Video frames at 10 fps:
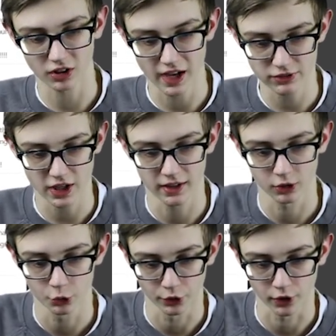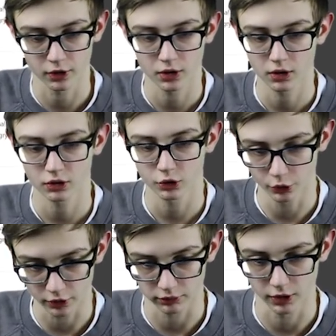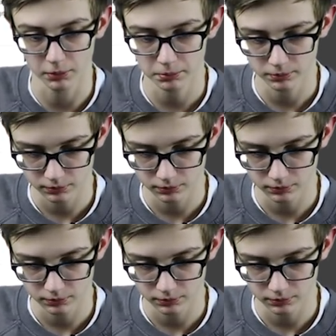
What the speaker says: left-hand lunar flip.